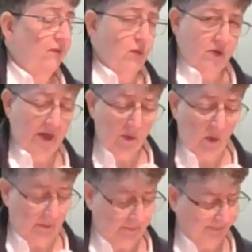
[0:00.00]
For
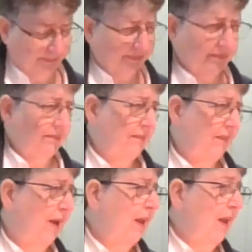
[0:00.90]
Samuel.
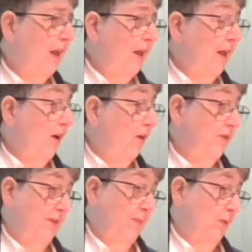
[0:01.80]
Oh,
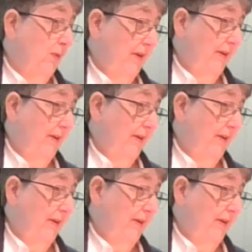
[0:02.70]
the Samuels.